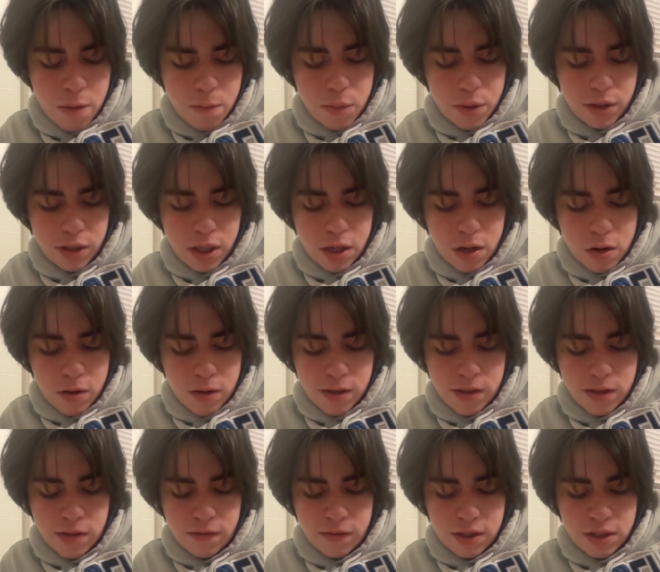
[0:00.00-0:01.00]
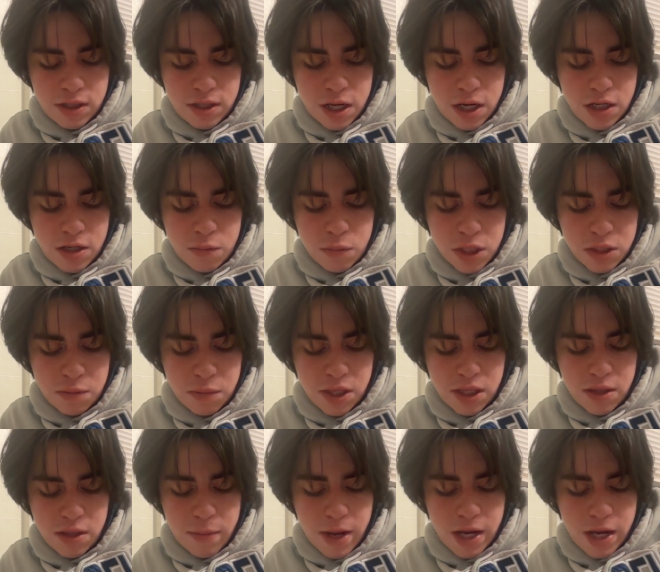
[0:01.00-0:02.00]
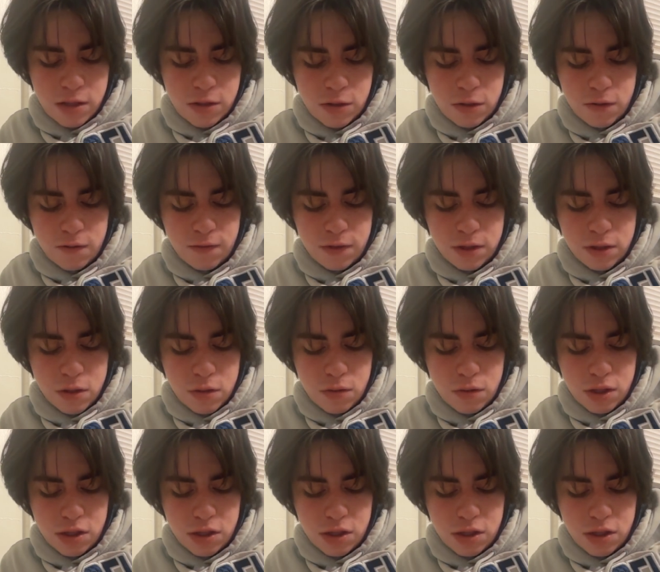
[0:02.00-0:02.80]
but the artist of the stage must be the master of his own